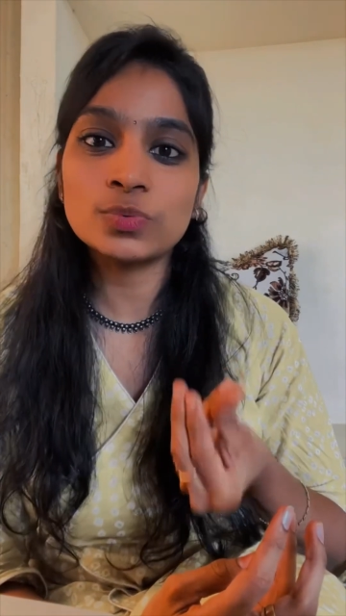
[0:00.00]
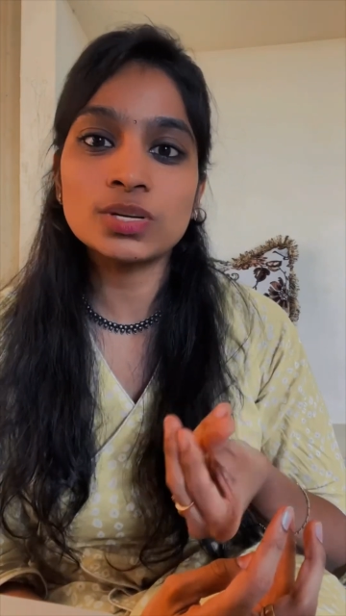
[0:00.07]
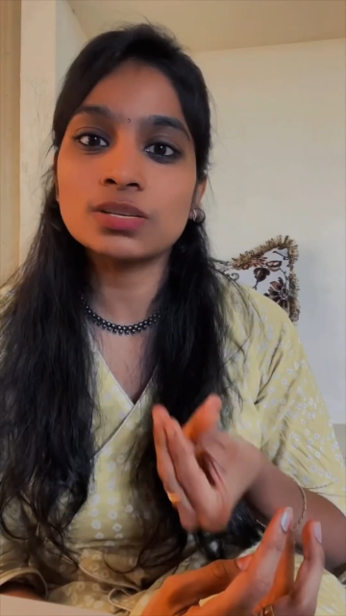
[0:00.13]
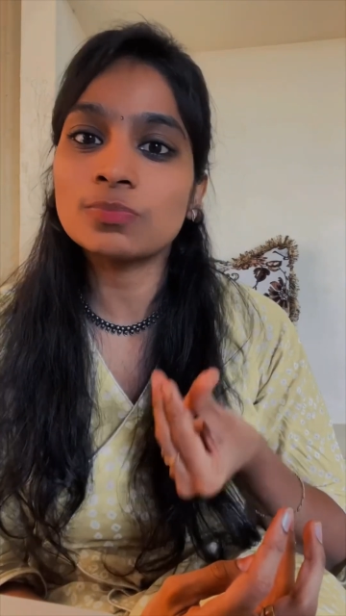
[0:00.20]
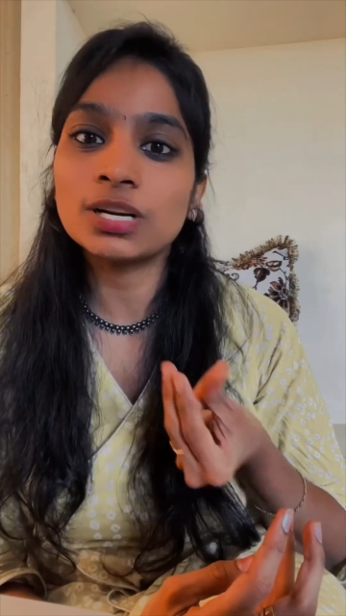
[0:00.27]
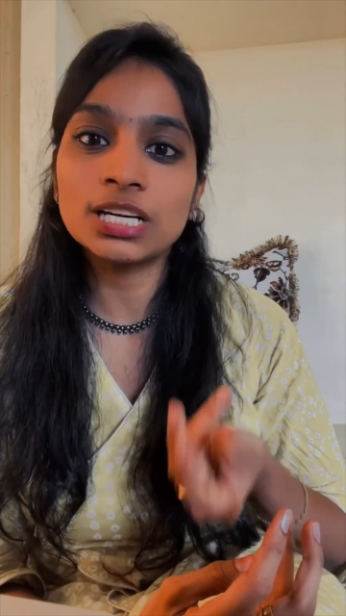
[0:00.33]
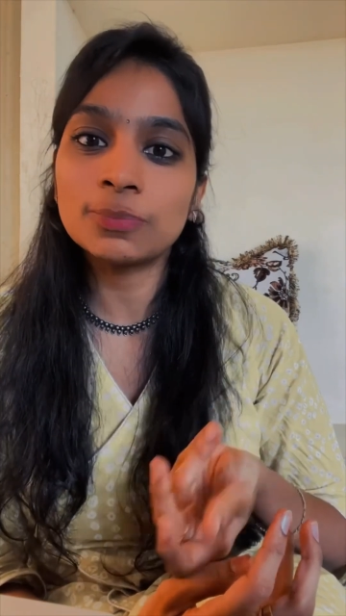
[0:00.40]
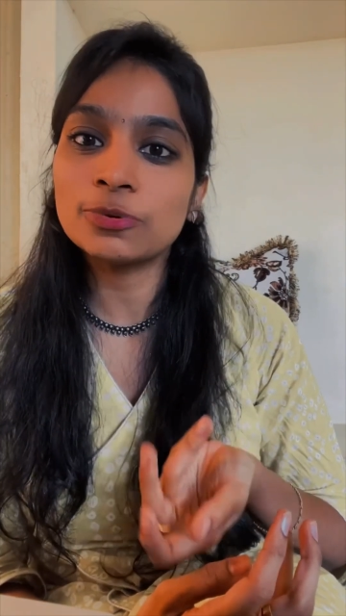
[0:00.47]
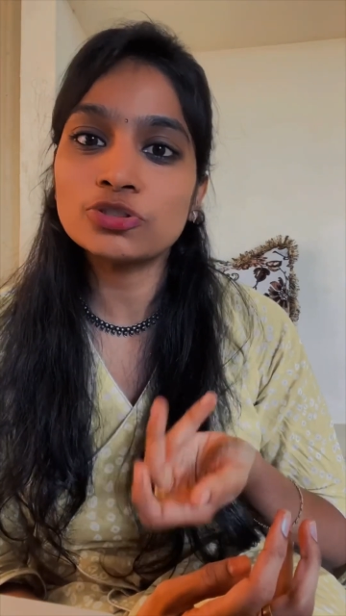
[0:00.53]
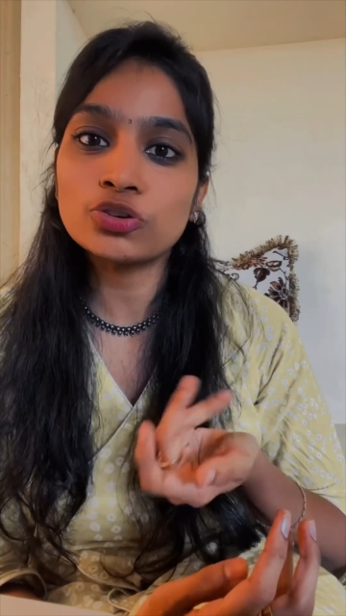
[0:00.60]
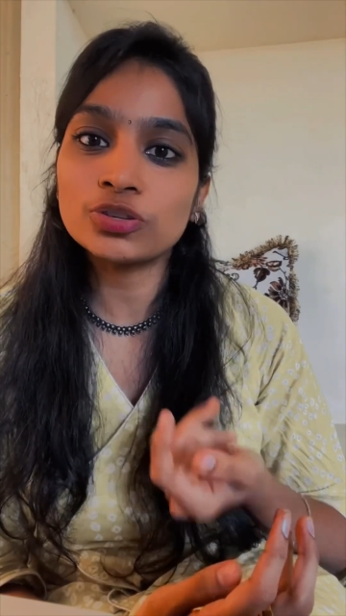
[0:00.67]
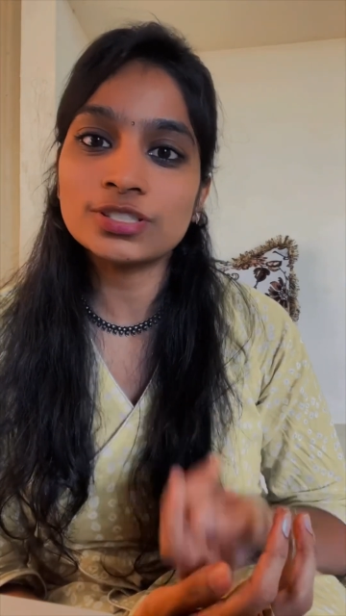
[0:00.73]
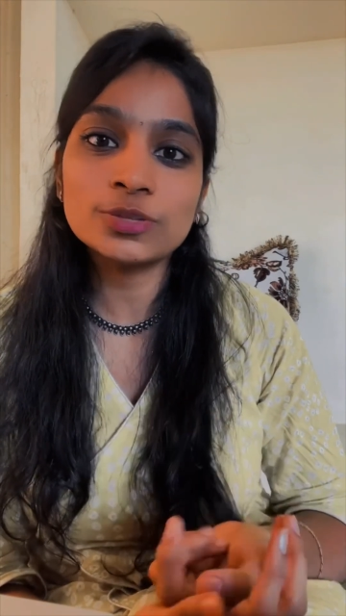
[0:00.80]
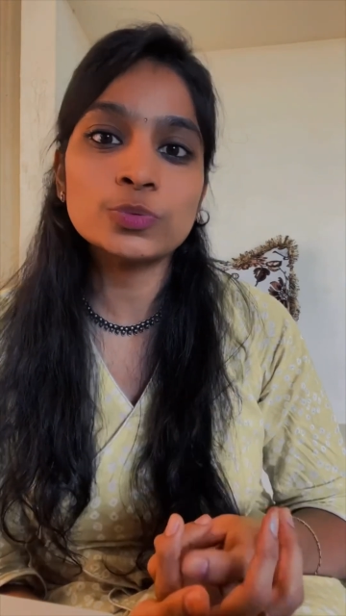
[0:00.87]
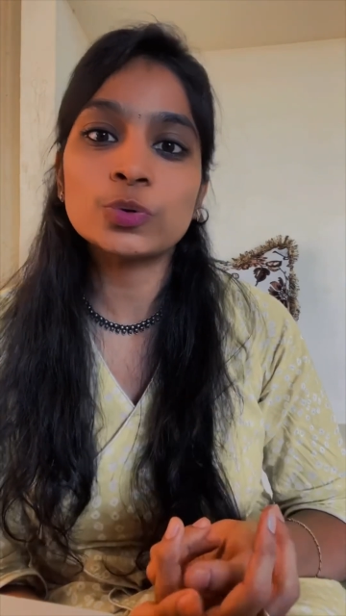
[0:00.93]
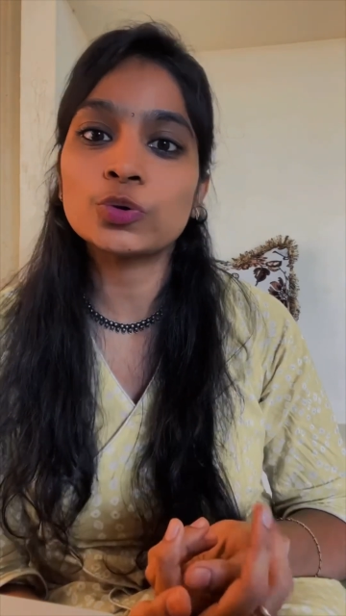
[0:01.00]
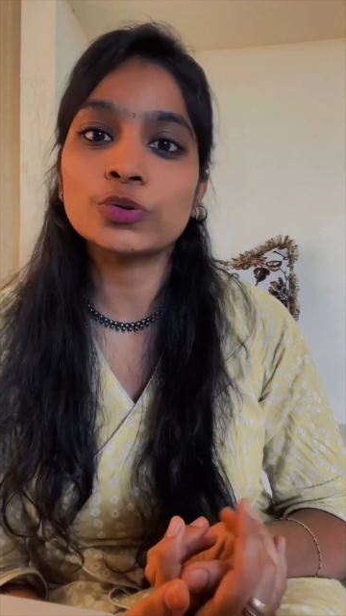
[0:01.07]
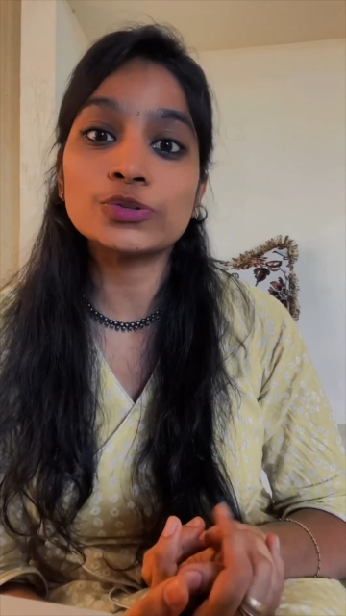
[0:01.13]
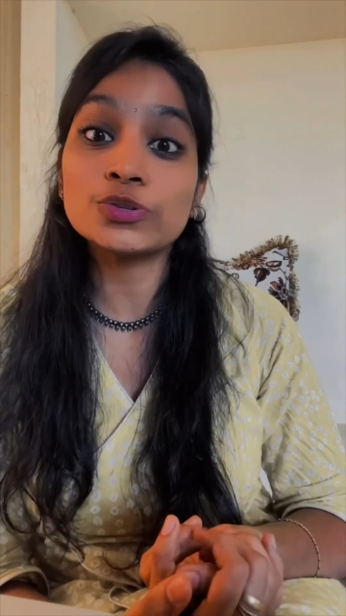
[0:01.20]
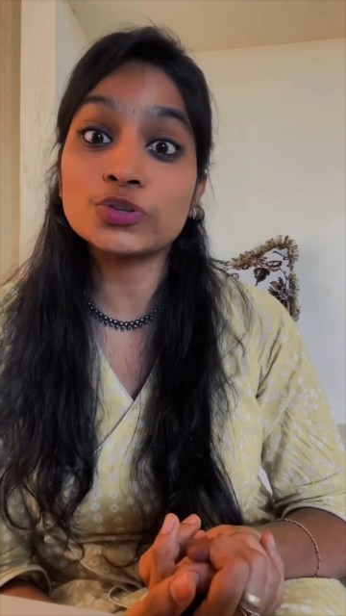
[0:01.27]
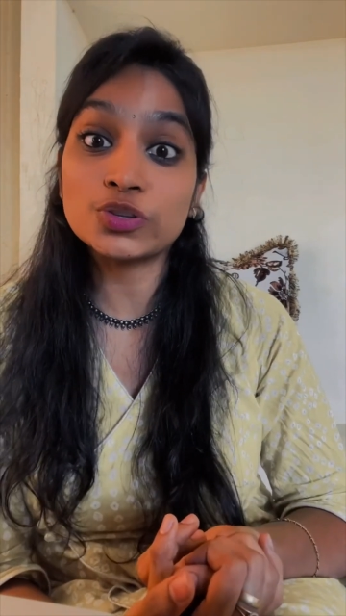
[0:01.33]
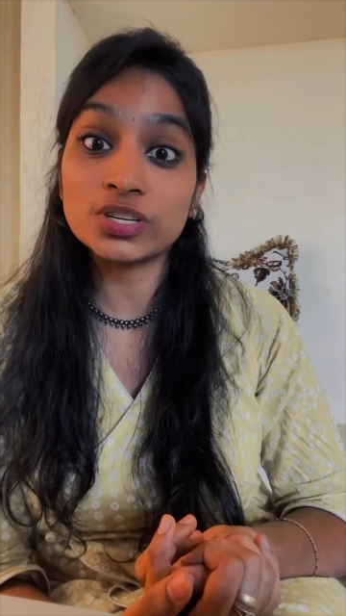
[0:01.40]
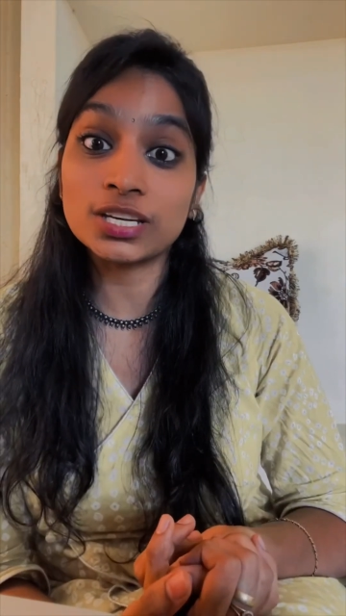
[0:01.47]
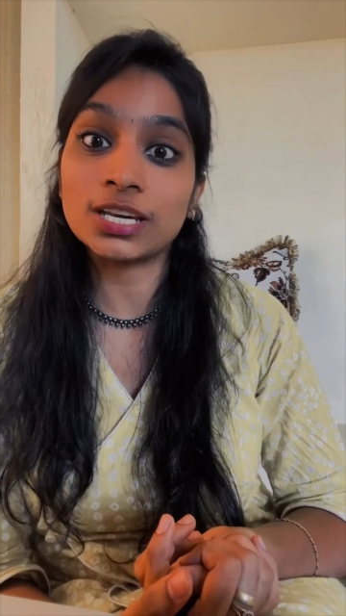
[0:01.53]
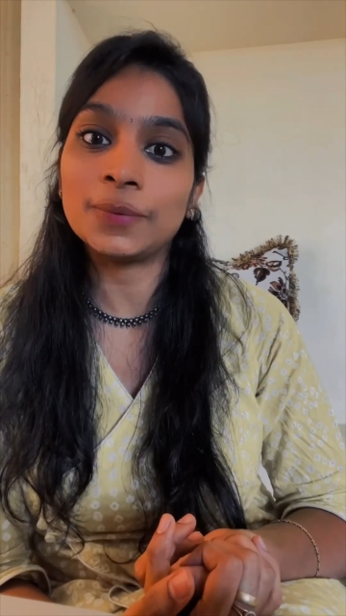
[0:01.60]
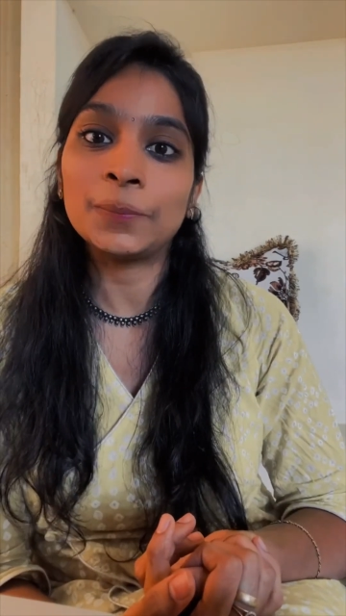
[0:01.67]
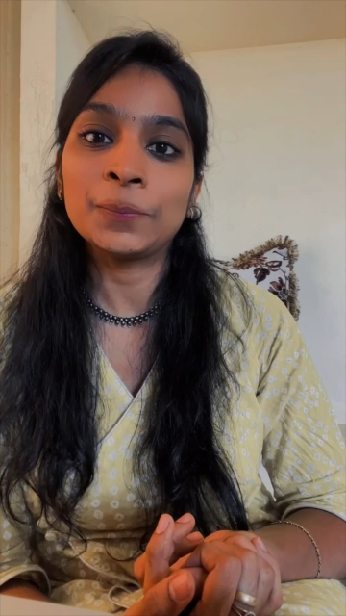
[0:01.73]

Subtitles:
multiple choices were also tricky.